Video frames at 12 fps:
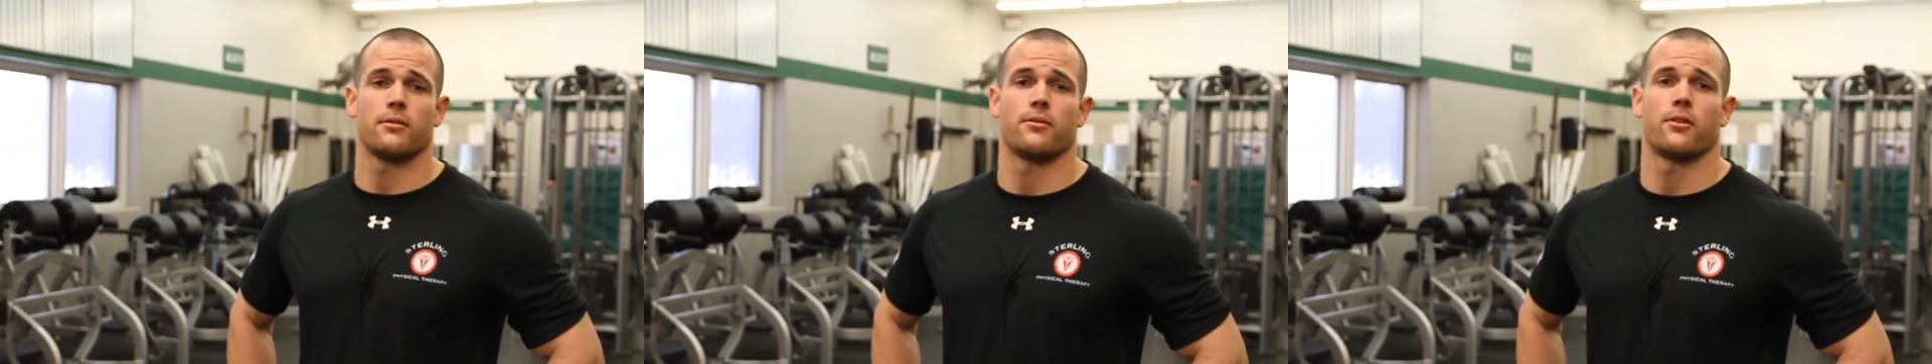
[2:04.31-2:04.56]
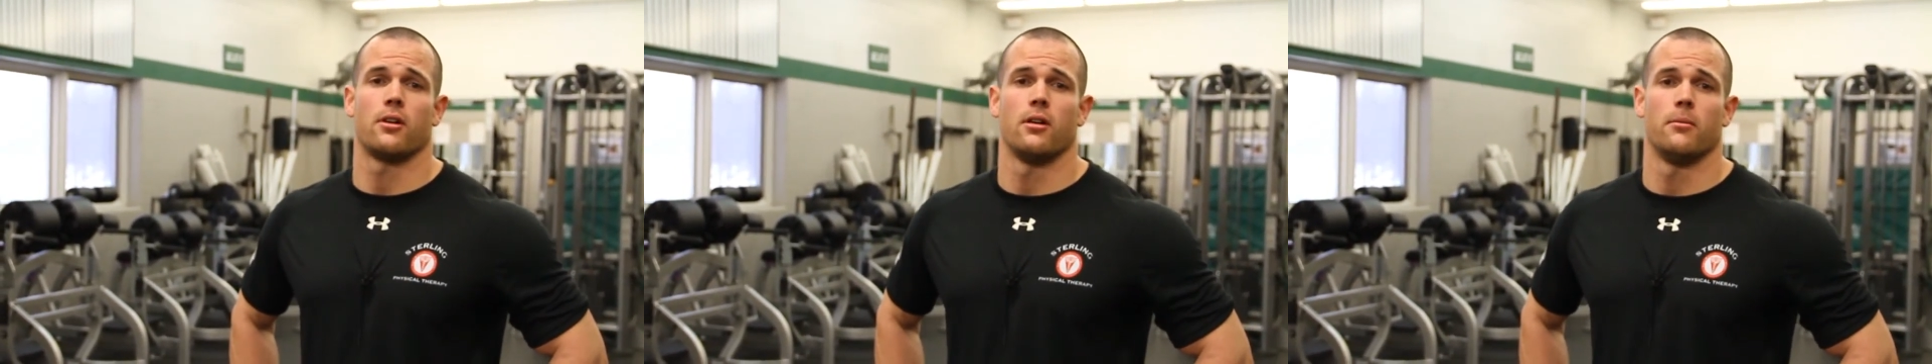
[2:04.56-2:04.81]

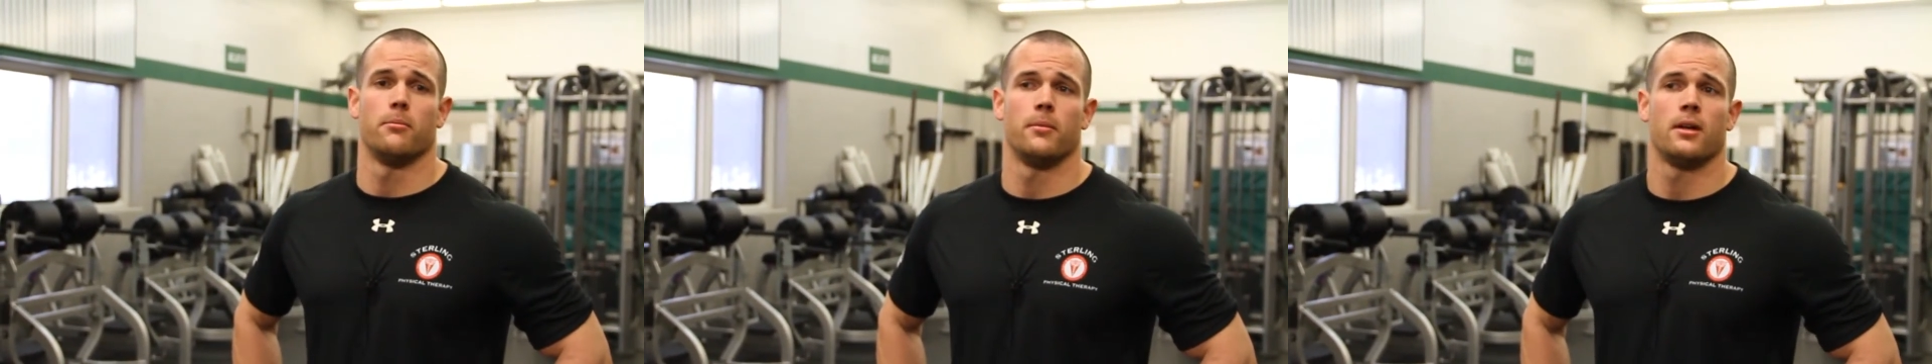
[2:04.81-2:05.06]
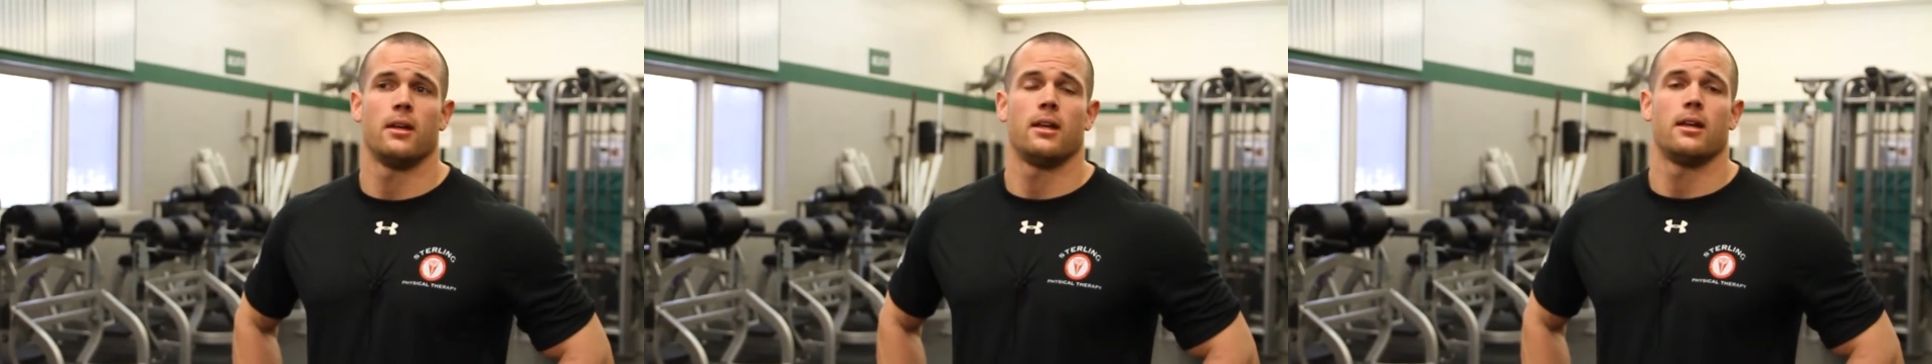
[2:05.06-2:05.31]
from
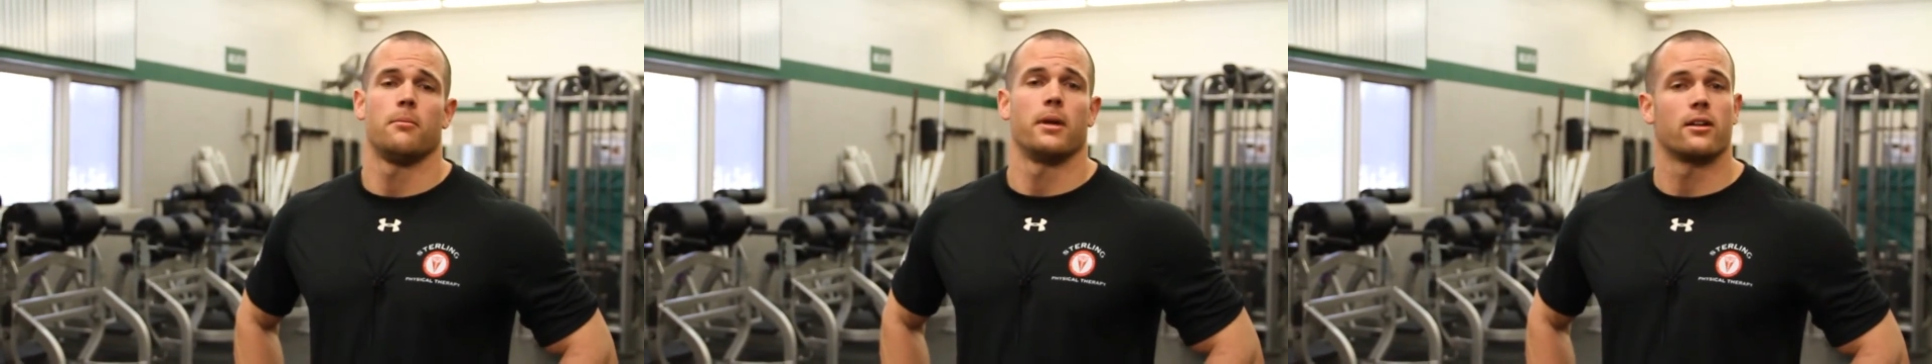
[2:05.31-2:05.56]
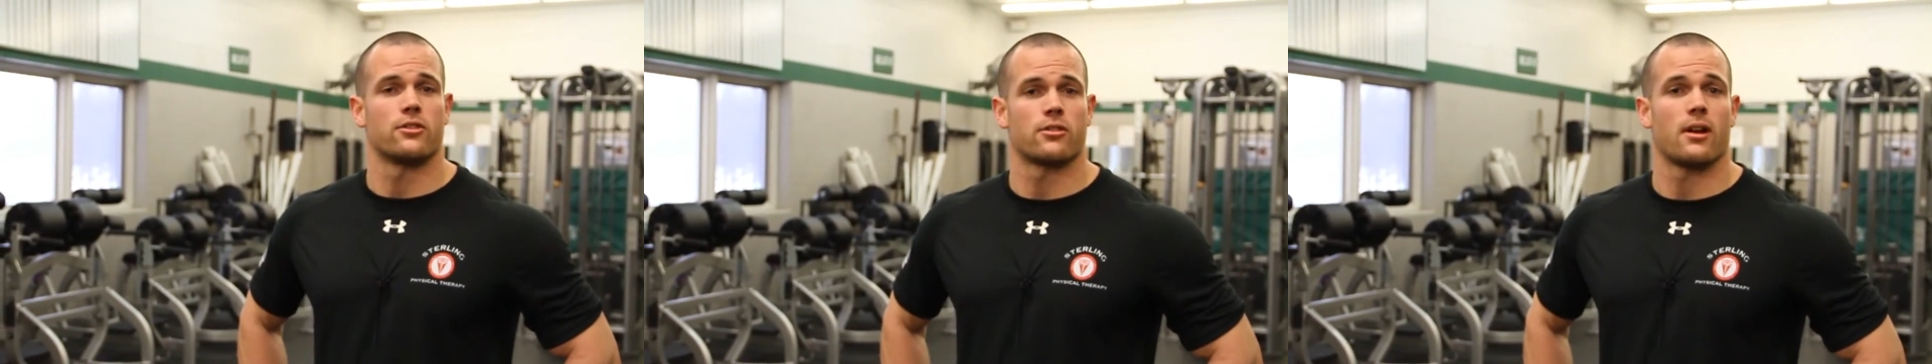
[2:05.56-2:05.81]

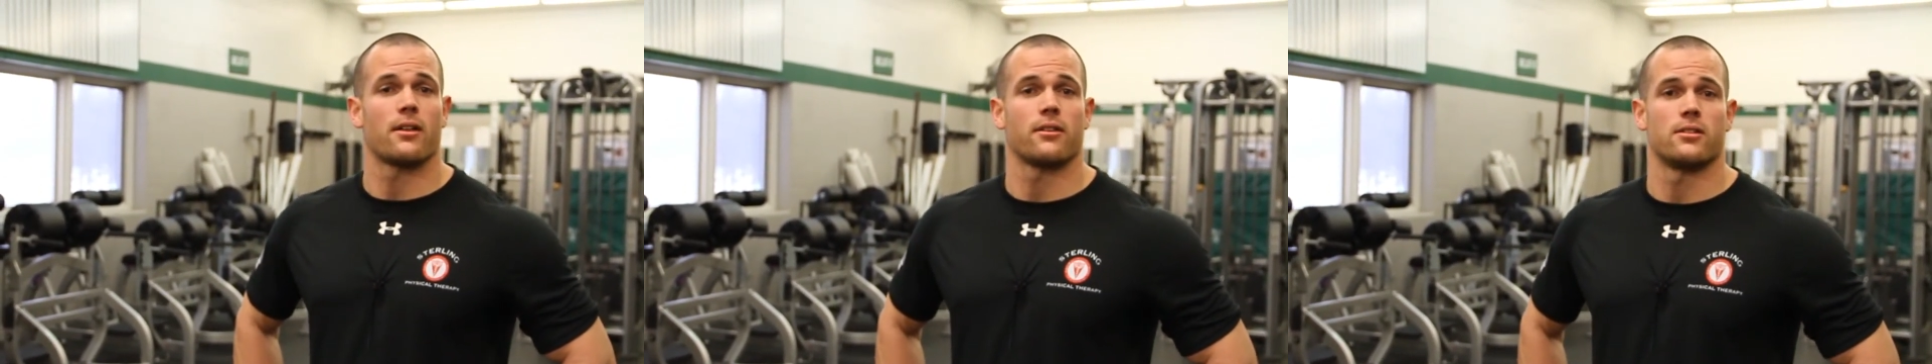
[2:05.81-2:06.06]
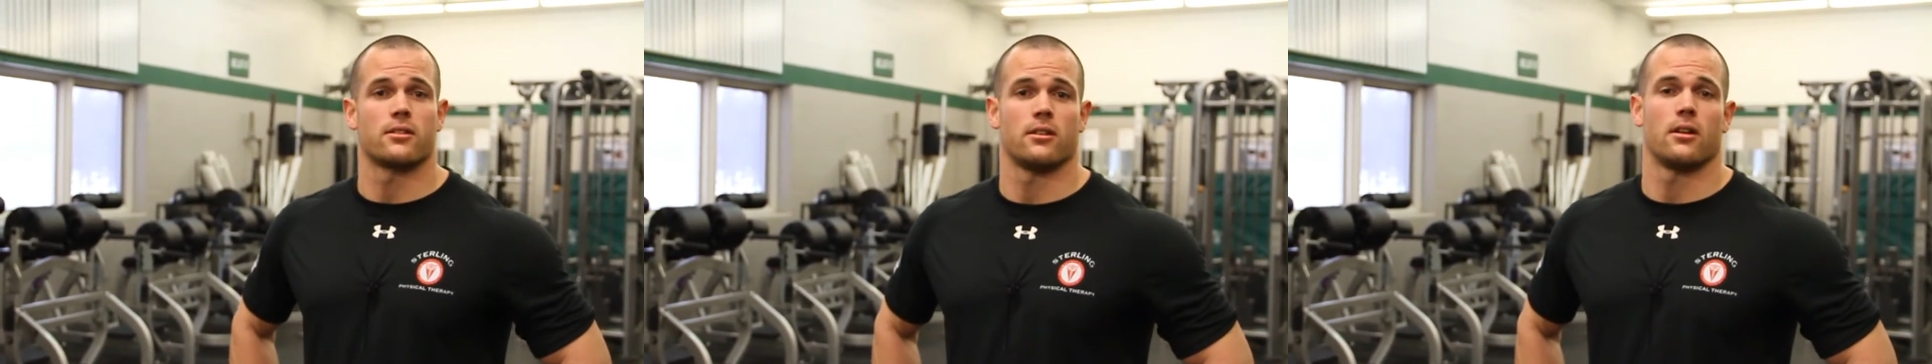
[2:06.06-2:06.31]
making sure
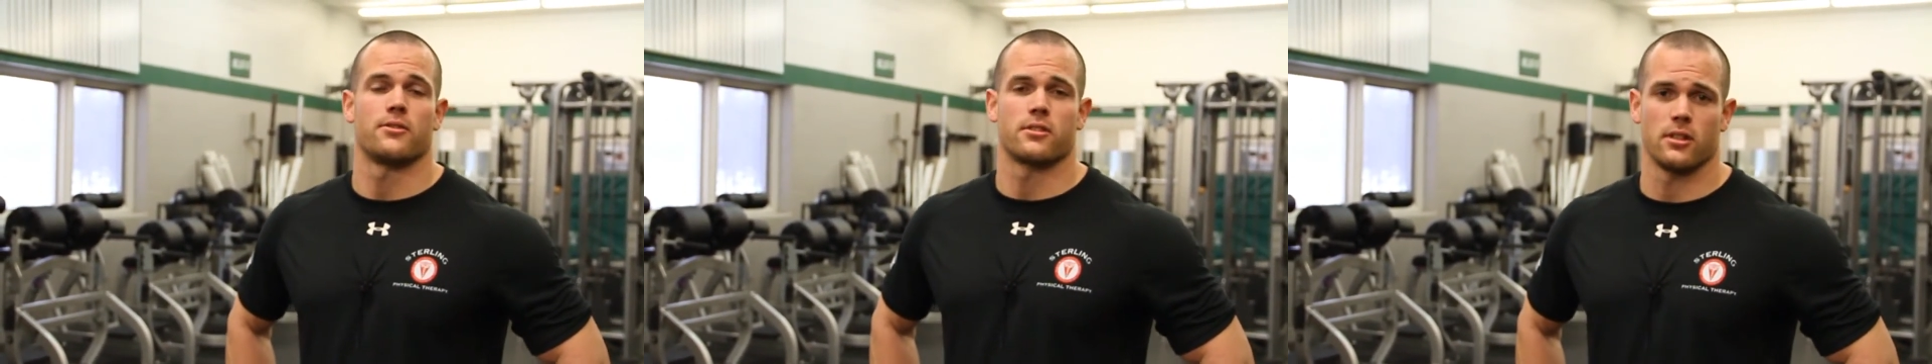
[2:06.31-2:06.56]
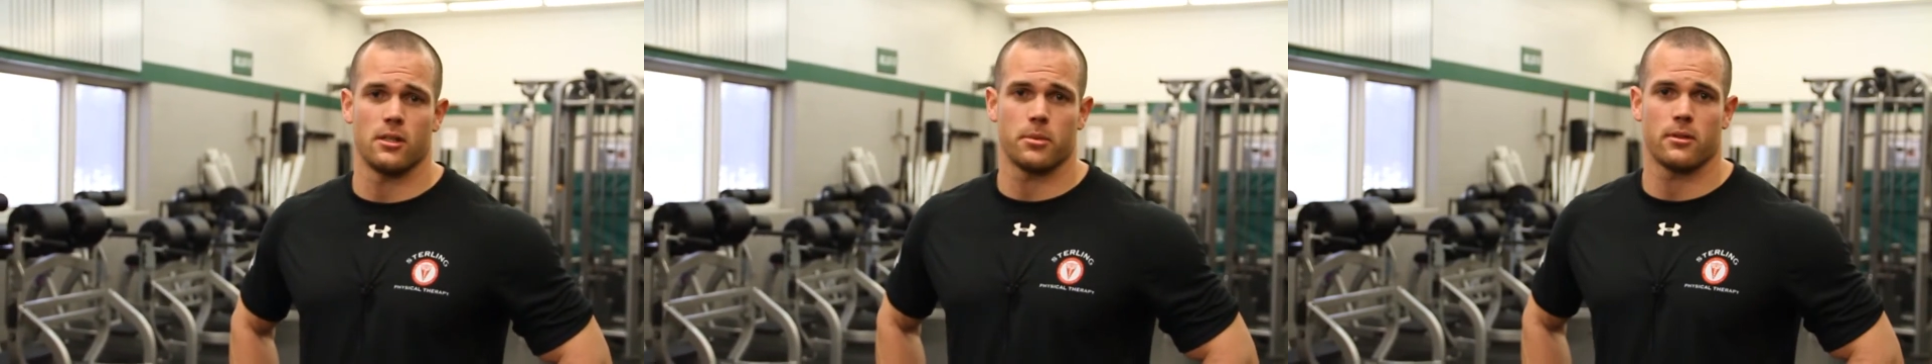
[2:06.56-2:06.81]
athletes get enough
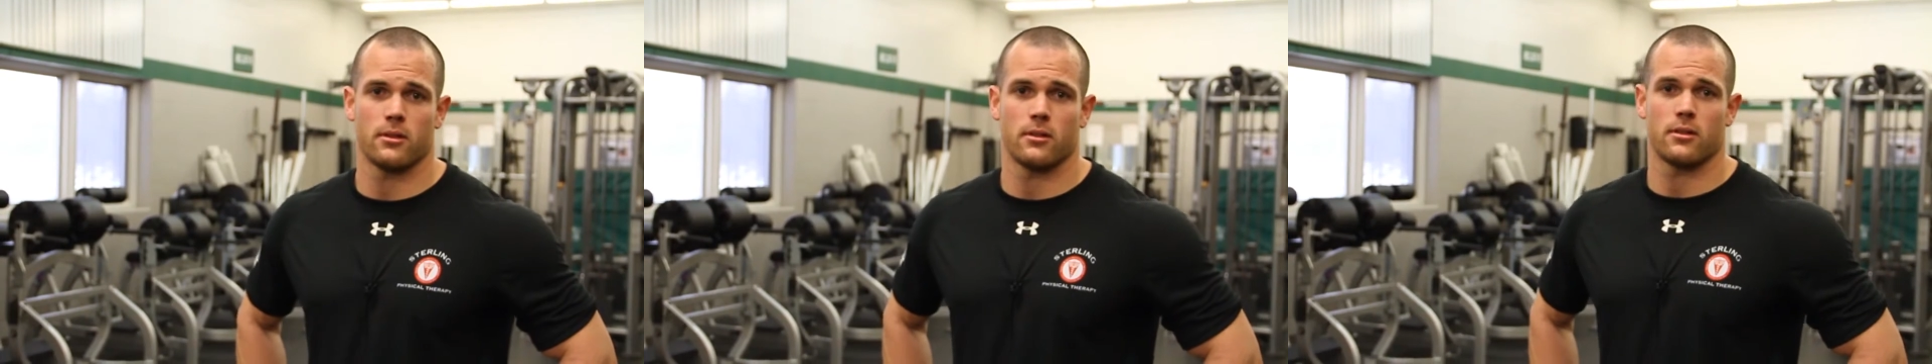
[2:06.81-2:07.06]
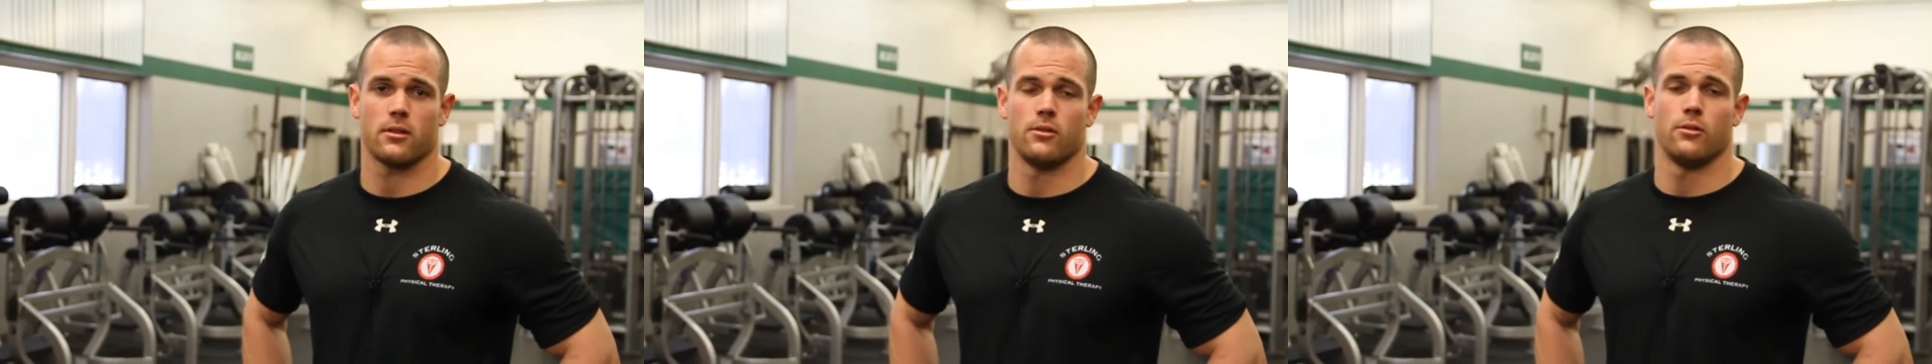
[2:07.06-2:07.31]
sleep
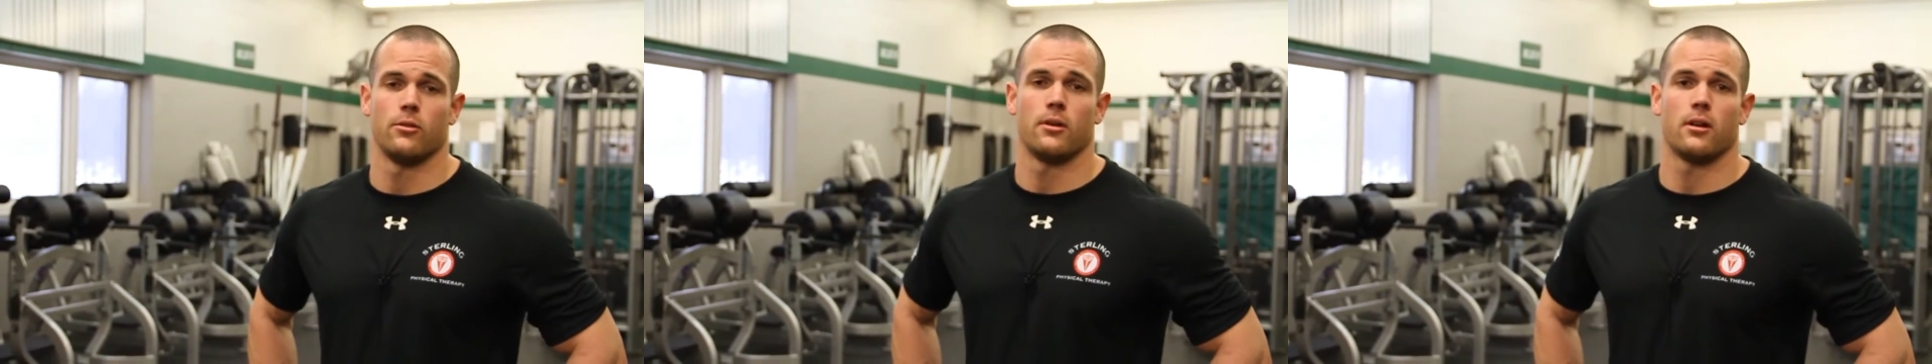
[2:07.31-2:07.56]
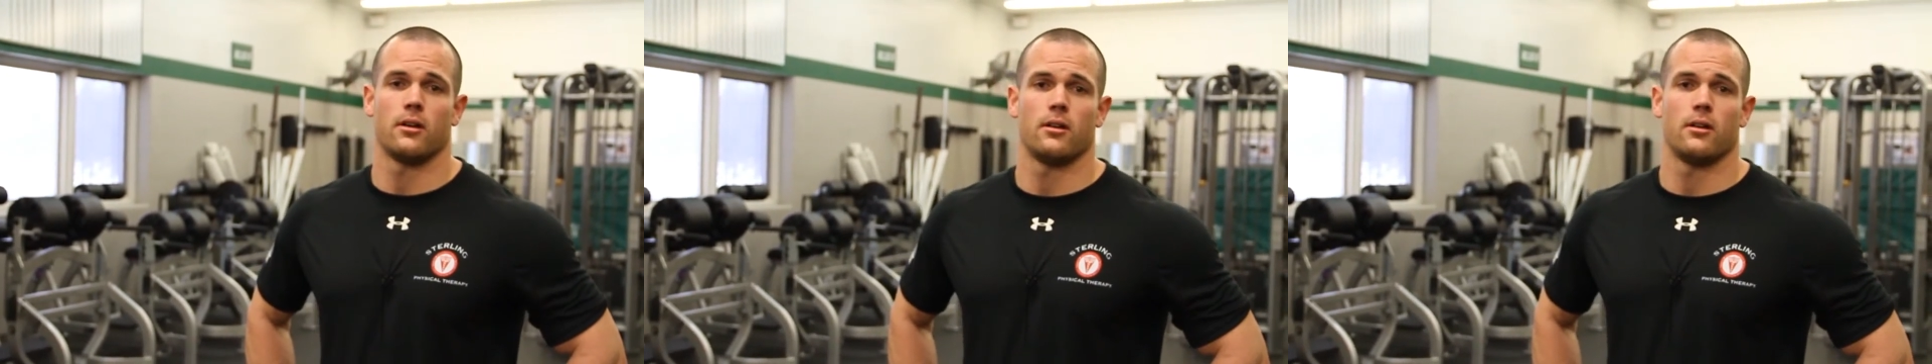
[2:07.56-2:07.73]
to